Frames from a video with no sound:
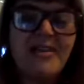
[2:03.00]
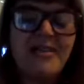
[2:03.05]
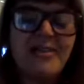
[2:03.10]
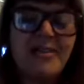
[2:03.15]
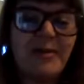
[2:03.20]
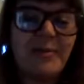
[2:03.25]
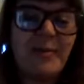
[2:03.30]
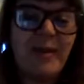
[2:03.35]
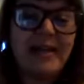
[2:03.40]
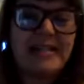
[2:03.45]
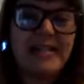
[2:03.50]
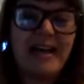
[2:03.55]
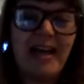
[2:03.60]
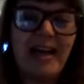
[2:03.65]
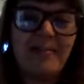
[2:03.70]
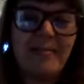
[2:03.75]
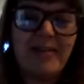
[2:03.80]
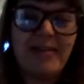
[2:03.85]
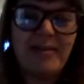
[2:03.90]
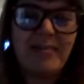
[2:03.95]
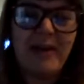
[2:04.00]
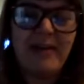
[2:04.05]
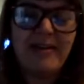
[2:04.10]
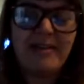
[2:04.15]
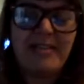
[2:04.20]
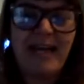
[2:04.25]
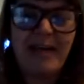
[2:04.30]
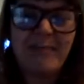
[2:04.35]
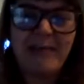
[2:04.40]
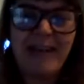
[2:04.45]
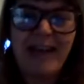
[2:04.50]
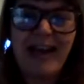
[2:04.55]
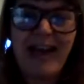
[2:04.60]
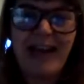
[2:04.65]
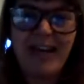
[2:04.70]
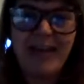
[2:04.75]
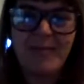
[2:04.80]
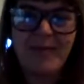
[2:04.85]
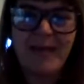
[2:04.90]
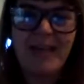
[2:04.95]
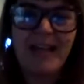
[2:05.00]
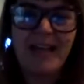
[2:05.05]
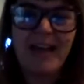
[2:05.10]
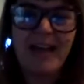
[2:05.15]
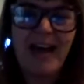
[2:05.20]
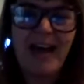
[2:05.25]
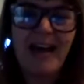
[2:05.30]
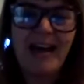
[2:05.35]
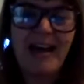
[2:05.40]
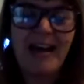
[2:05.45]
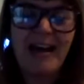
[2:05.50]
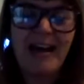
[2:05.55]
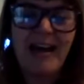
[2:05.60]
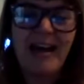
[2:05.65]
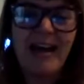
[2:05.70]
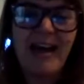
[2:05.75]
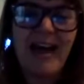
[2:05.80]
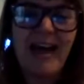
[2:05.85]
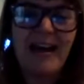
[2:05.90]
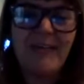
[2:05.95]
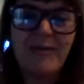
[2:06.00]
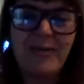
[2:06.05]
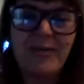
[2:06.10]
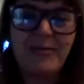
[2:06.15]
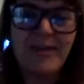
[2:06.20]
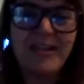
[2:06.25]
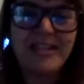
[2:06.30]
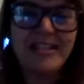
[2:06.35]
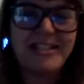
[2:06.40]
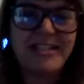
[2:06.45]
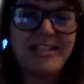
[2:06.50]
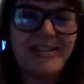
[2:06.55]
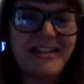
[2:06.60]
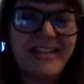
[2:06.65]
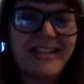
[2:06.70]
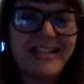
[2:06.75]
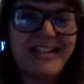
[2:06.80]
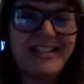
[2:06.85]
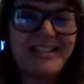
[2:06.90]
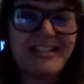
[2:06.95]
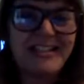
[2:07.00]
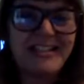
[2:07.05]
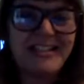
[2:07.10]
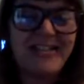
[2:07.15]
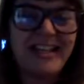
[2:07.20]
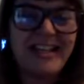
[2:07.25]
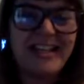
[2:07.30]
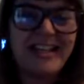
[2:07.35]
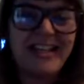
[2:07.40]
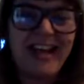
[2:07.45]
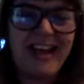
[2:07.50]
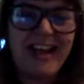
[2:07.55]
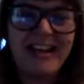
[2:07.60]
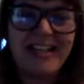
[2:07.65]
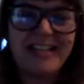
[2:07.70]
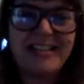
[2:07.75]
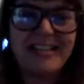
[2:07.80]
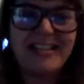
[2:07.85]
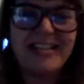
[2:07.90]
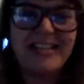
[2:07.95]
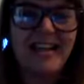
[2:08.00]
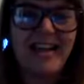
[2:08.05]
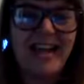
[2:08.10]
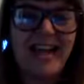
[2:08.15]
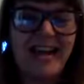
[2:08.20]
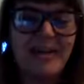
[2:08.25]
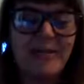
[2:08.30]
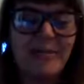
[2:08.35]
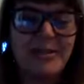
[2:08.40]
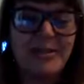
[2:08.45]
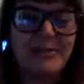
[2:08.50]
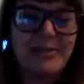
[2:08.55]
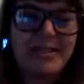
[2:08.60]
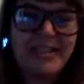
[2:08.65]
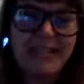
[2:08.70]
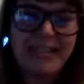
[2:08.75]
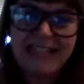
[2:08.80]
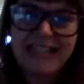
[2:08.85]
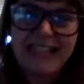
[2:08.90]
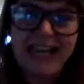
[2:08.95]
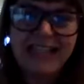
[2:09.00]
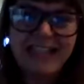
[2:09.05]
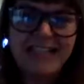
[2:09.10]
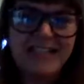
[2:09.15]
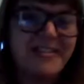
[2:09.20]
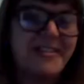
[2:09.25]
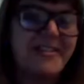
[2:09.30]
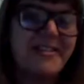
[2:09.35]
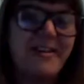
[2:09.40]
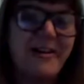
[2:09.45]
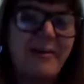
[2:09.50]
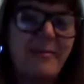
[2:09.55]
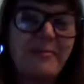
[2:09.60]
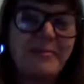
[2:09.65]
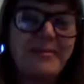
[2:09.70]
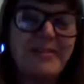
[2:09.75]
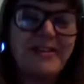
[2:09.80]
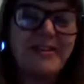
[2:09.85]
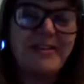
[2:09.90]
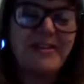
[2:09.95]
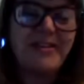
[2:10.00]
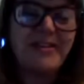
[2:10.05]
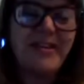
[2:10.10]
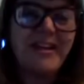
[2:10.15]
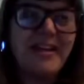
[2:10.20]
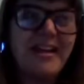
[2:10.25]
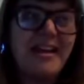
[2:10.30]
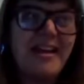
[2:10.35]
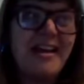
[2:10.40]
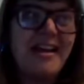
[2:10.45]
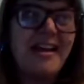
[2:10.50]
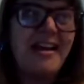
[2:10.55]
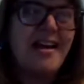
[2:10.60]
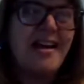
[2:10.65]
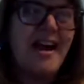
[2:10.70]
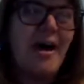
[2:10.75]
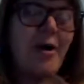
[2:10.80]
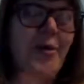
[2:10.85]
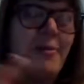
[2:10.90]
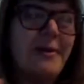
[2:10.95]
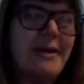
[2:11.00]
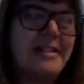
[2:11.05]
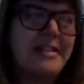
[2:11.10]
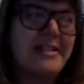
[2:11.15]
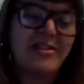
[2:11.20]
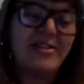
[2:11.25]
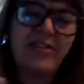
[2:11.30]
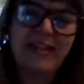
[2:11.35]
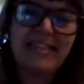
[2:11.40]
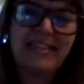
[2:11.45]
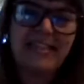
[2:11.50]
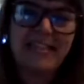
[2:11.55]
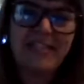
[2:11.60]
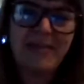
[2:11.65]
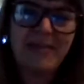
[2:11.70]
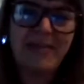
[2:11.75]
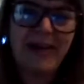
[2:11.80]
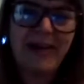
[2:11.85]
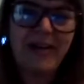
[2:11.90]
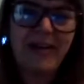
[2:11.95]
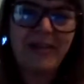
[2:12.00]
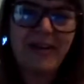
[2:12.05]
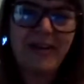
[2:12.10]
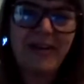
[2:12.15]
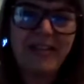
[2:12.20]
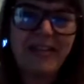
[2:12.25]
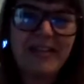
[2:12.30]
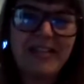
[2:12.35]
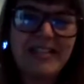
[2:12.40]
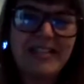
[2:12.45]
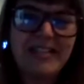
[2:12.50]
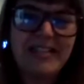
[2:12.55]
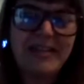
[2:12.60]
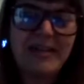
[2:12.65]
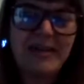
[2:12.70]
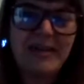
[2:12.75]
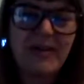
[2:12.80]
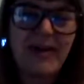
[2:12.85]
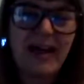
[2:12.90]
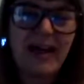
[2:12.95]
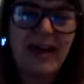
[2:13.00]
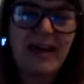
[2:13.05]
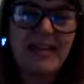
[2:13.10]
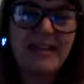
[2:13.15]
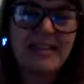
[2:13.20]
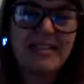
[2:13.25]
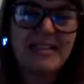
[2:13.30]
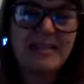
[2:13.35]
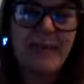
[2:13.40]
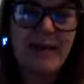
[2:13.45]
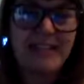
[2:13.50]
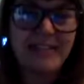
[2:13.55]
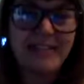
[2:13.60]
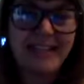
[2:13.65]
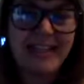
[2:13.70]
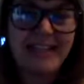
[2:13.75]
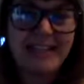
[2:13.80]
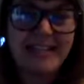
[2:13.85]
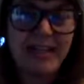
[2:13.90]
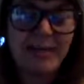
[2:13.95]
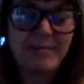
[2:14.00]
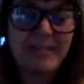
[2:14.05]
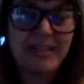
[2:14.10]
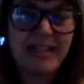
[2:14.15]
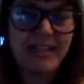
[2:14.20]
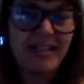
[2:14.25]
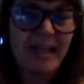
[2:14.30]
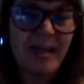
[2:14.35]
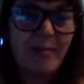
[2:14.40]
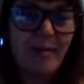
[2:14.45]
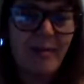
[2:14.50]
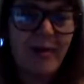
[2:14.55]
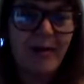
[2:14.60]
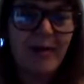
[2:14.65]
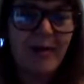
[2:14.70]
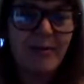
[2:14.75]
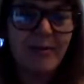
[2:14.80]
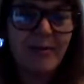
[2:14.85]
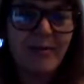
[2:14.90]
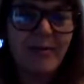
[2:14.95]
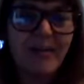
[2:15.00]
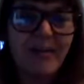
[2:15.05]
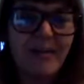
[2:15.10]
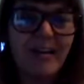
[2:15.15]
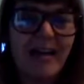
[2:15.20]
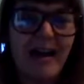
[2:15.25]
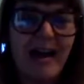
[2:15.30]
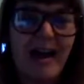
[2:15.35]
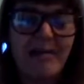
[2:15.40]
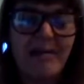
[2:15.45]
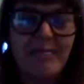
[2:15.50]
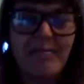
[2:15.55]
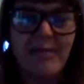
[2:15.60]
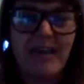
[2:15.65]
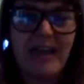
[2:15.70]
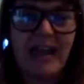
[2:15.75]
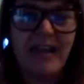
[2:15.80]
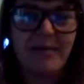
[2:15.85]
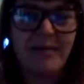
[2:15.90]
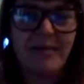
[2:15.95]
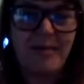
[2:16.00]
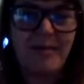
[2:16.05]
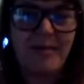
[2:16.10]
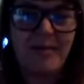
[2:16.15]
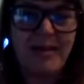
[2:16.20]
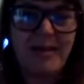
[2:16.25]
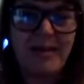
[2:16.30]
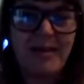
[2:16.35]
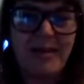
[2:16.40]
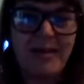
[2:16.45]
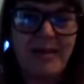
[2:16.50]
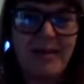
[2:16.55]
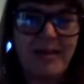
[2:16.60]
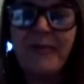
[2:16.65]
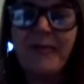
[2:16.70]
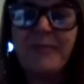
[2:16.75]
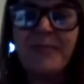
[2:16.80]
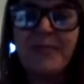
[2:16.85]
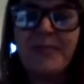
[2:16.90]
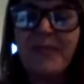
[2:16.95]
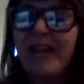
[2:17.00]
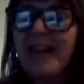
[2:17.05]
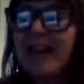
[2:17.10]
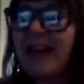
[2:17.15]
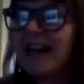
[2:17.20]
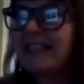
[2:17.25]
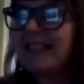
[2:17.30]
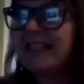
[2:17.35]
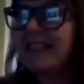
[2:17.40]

during my time at the Maritime Academy, after which earning that degree, which was intentional, hoping to transition my career into a specialized subject librarian role that I'm now as